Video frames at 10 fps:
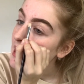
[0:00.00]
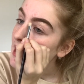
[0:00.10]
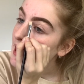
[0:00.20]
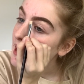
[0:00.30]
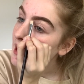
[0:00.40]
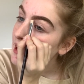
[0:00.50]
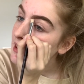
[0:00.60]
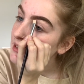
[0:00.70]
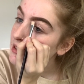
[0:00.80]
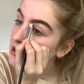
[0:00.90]
and
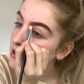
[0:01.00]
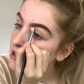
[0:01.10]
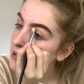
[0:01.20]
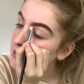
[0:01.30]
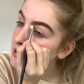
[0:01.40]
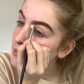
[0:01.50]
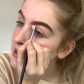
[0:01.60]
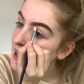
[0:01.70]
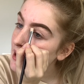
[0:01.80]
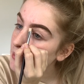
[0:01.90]
the 2 clubs that were
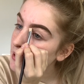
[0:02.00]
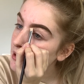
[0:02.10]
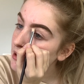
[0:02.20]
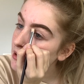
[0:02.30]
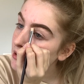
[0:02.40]
there were